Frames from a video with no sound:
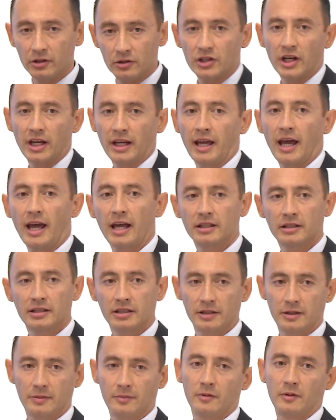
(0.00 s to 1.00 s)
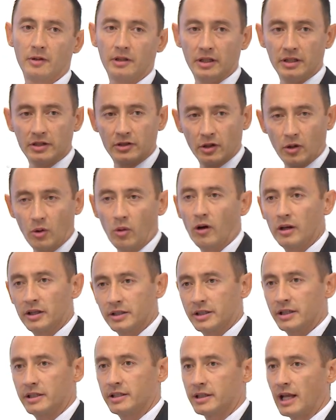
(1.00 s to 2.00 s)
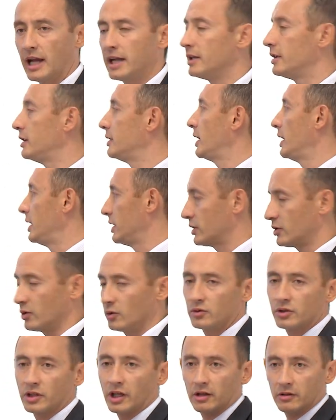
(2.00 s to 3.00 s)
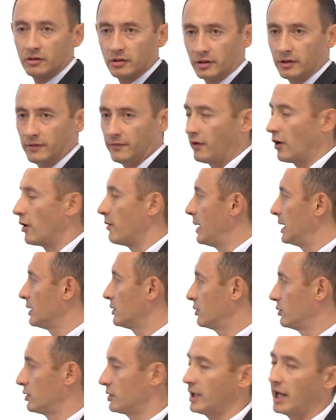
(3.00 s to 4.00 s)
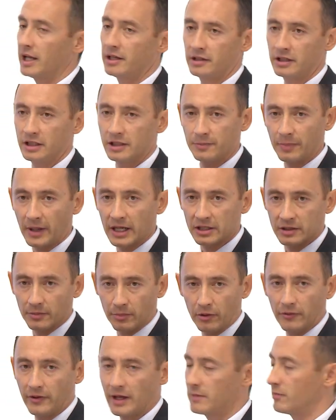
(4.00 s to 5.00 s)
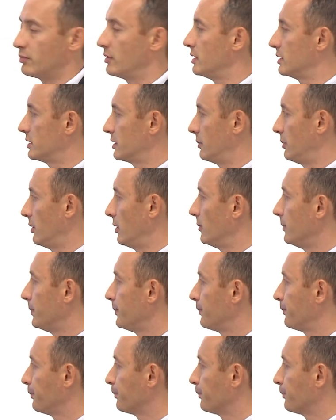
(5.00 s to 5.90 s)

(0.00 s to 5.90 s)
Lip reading: Do, Check, Act is the quality standard, and it's also environmental standard is based upon that principle.